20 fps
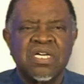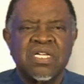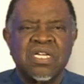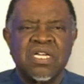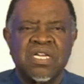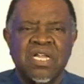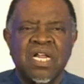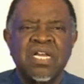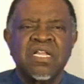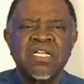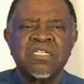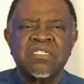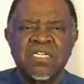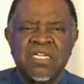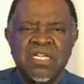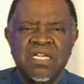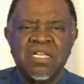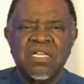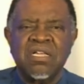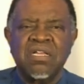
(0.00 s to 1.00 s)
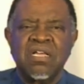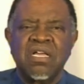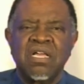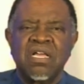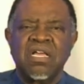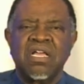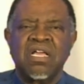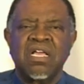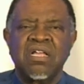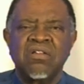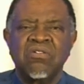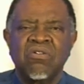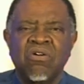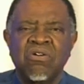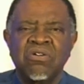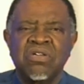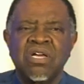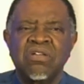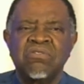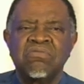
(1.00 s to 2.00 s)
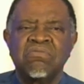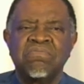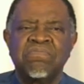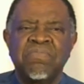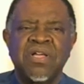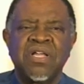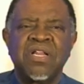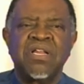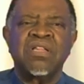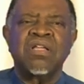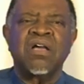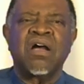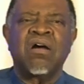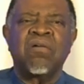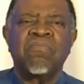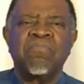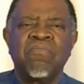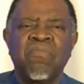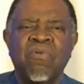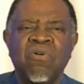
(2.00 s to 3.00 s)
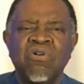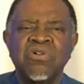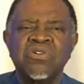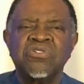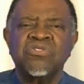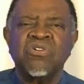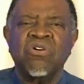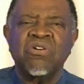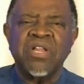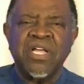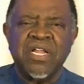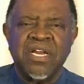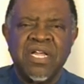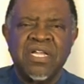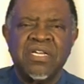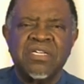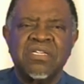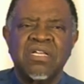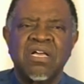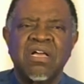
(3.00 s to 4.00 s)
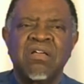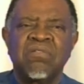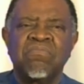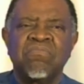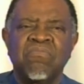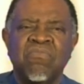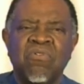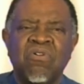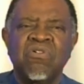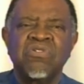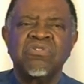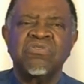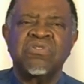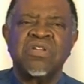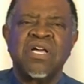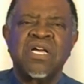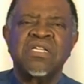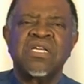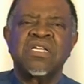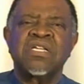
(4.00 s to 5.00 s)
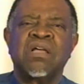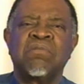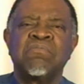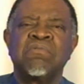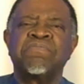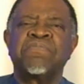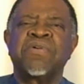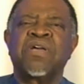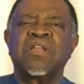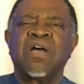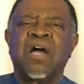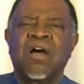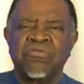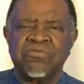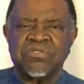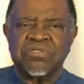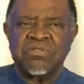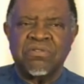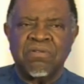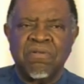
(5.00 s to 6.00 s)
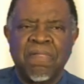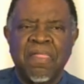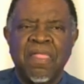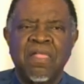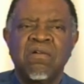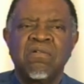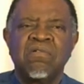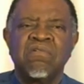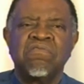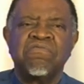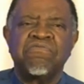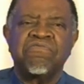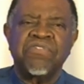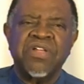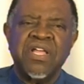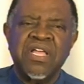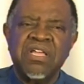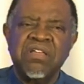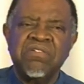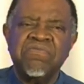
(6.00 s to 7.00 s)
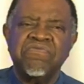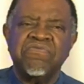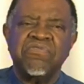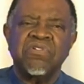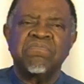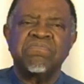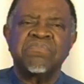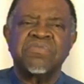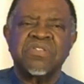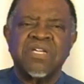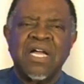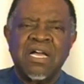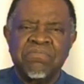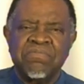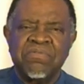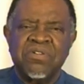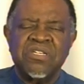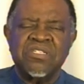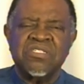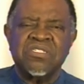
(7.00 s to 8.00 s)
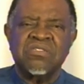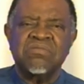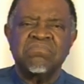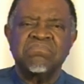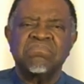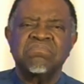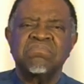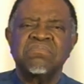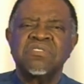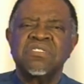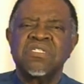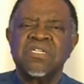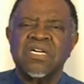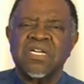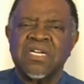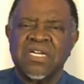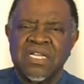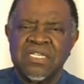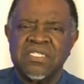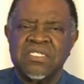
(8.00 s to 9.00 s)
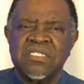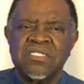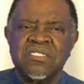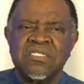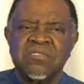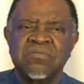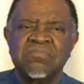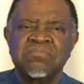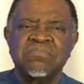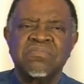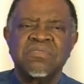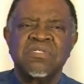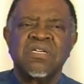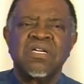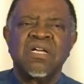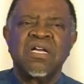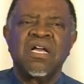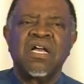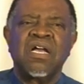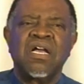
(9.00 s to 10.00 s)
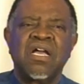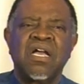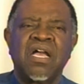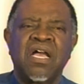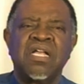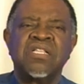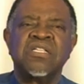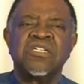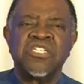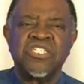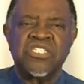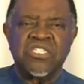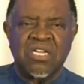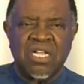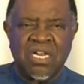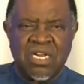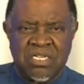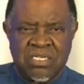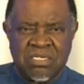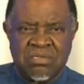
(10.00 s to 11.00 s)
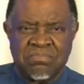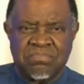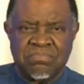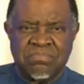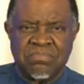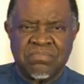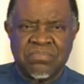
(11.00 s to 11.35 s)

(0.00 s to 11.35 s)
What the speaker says: relentlessly in order to build a more tolerant and more united Namibian house, free from tribalism, racism, and regionalism.